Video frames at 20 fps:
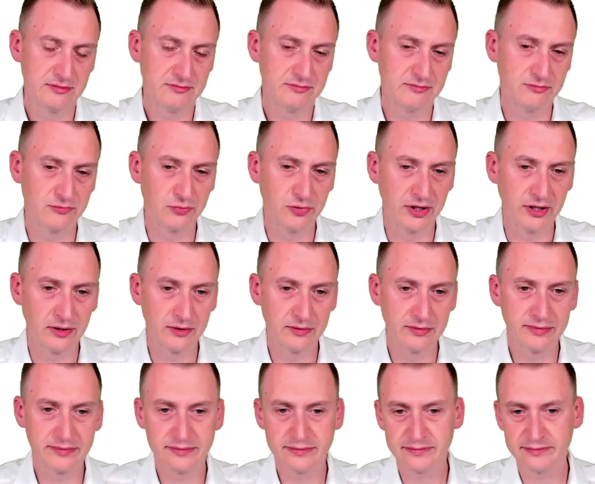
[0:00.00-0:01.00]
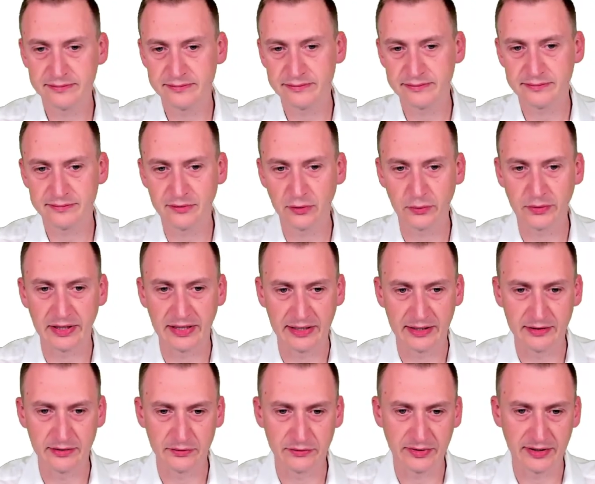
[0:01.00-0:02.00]
Well,
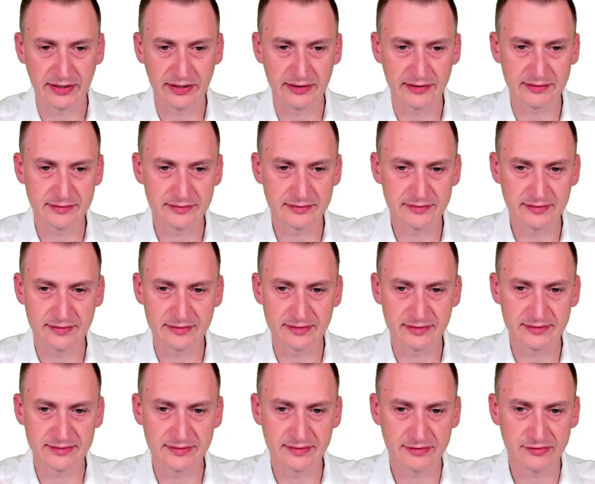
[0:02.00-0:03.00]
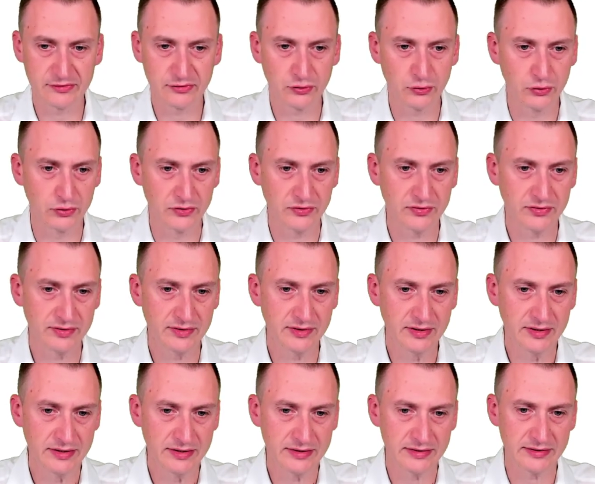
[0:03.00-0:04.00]
okay, okay, this this this could
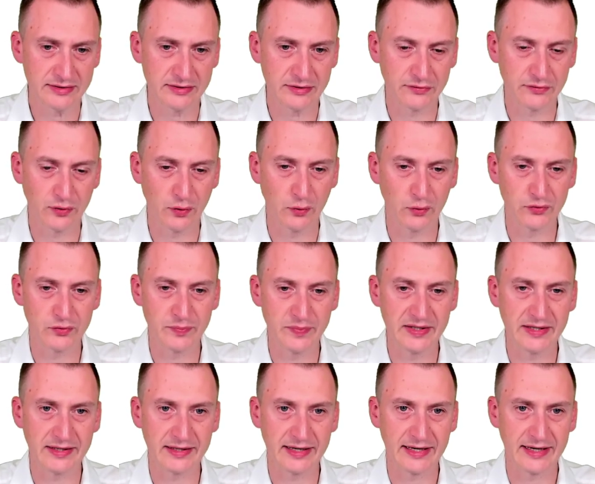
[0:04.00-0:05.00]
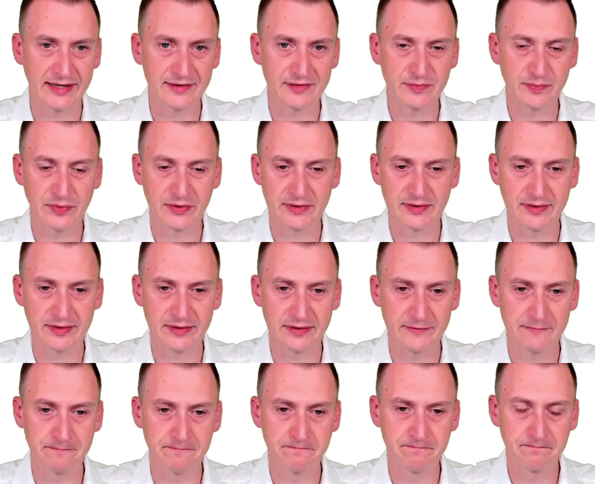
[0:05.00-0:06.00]
uh, of course be the case, but
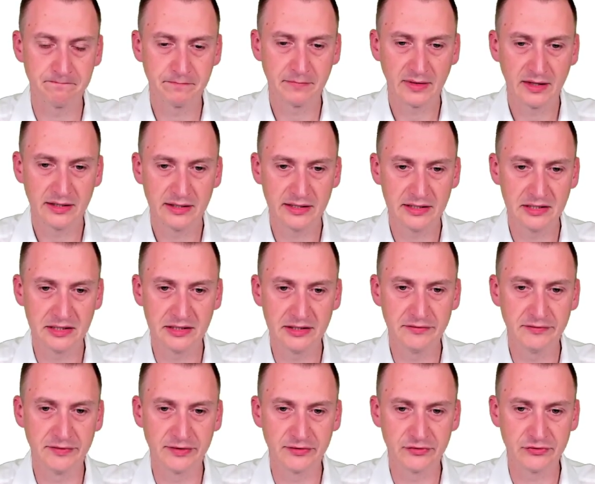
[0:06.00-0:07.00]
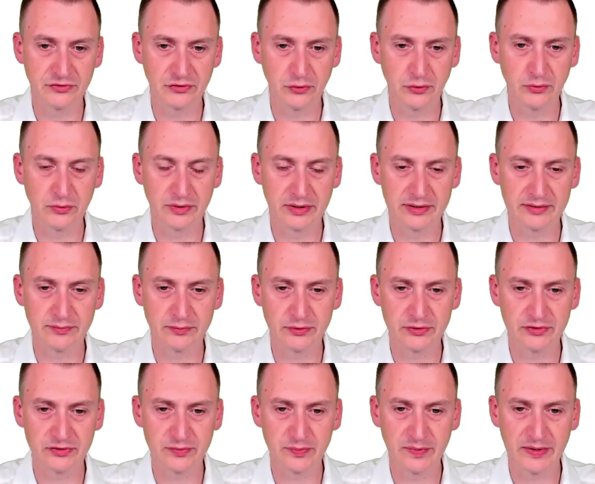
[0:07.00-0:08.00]
um, even so, it would
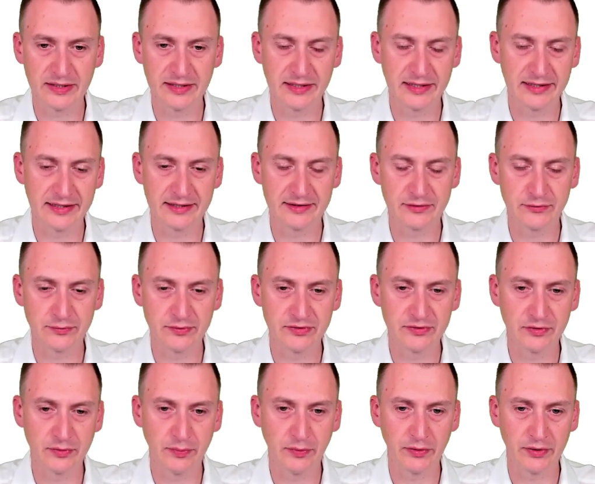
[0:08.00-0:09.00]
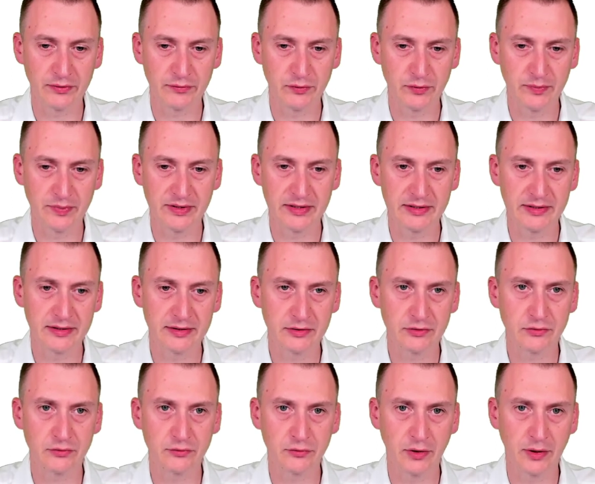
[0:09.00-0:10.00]
just mean the latest restore point would be uh,
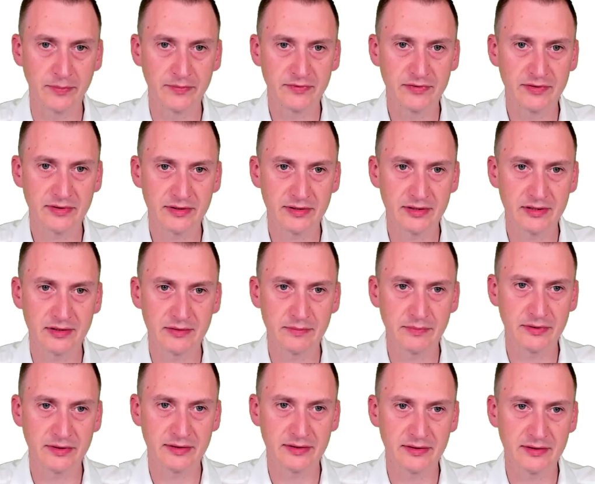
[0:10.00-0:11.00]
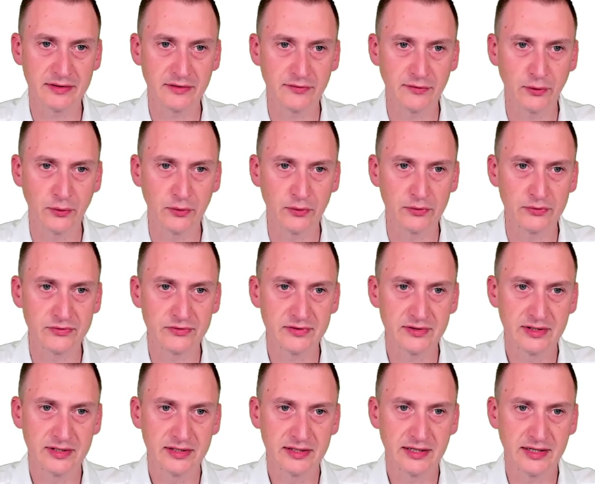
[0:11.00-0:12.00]
corrupt. Uh, but uh, of course,
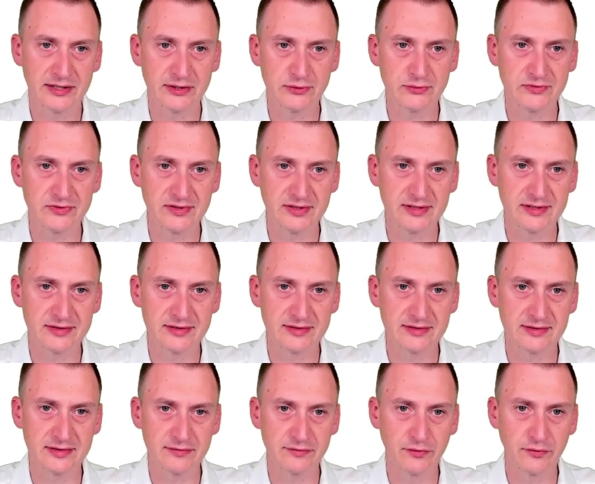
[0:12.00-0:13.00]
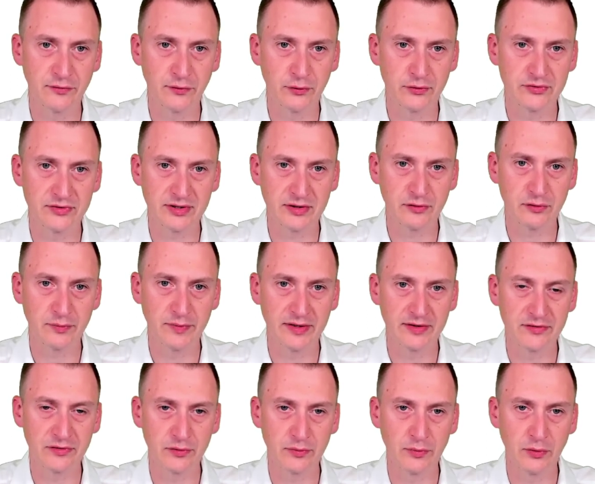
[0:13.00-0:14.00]
I do see this as a reverse
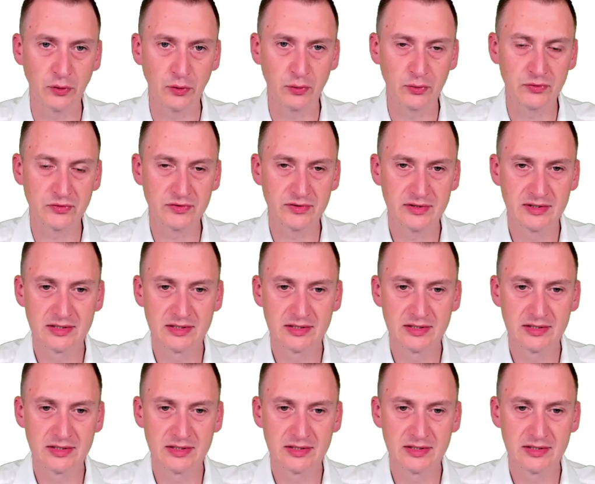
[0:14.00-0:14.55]
incremental mode,